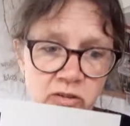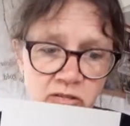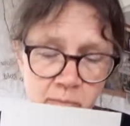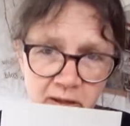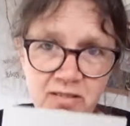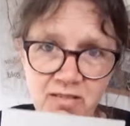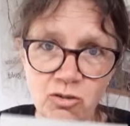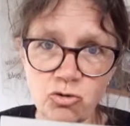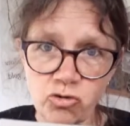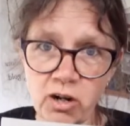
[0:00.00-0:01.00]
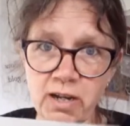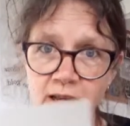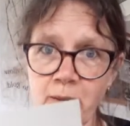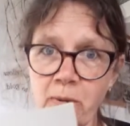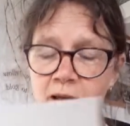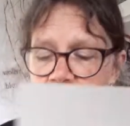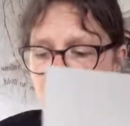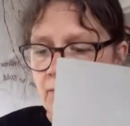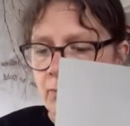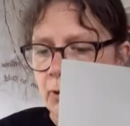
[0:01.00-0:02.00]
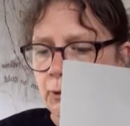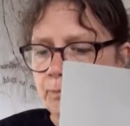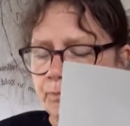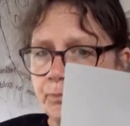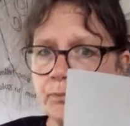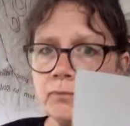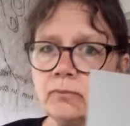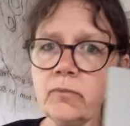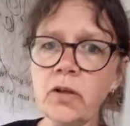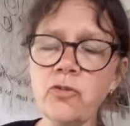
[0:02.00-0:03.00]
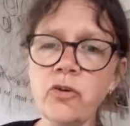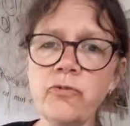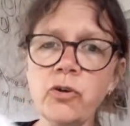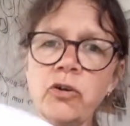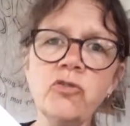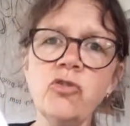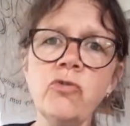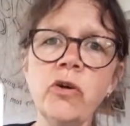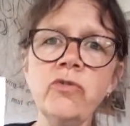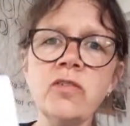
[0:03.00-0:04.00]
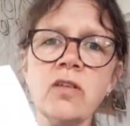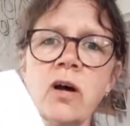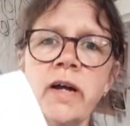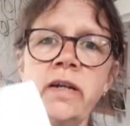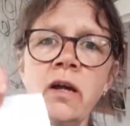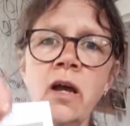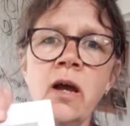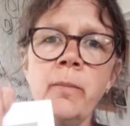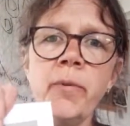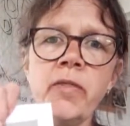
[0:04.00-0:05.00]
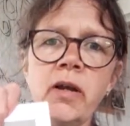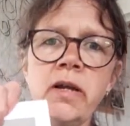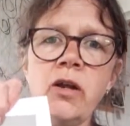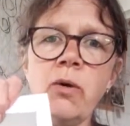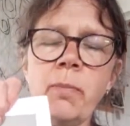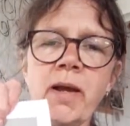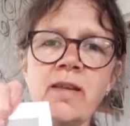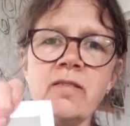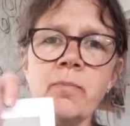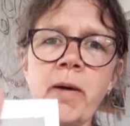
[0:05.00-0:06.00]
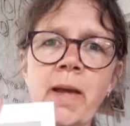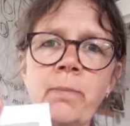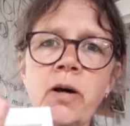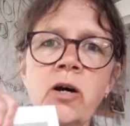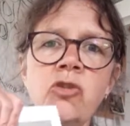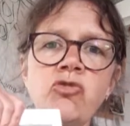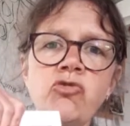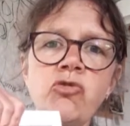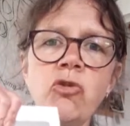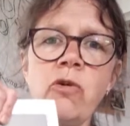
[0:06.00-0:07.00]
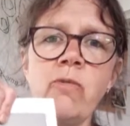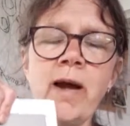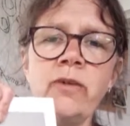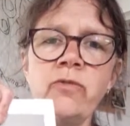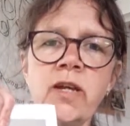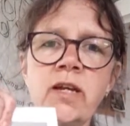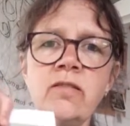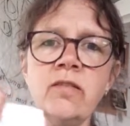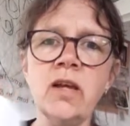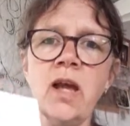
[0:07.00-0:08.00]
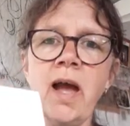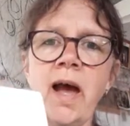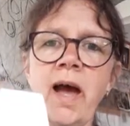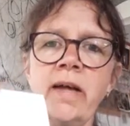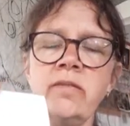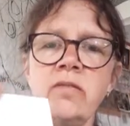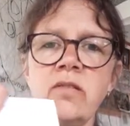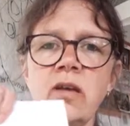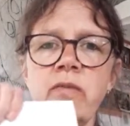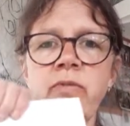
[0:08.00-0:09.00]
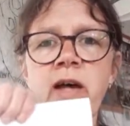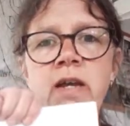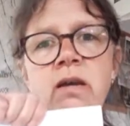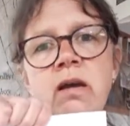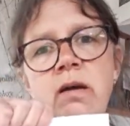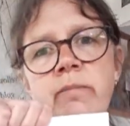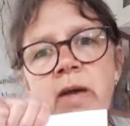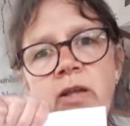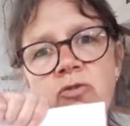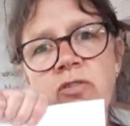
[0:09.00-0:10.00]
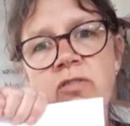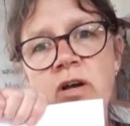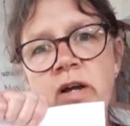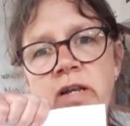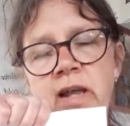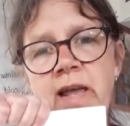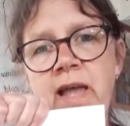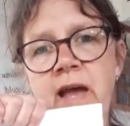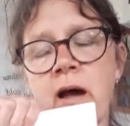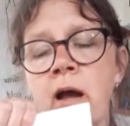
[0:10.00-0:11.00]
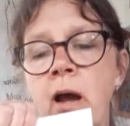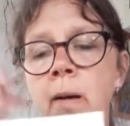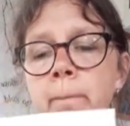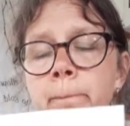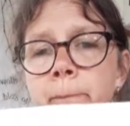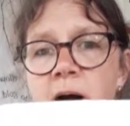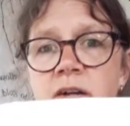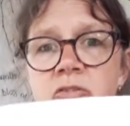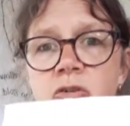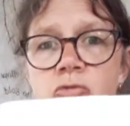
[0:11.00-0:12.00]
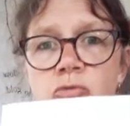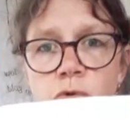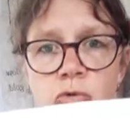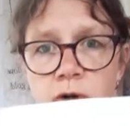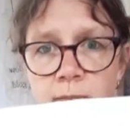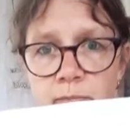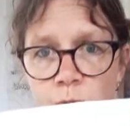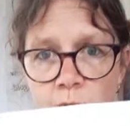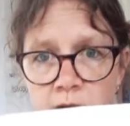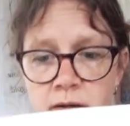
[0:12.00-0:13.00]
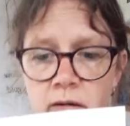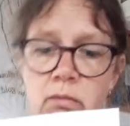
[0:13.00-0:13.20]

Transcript: but still try and keep it simple. So if you're going to do your own design, put the lino up against the paper, draw around it, and then make your design here. But rule number one,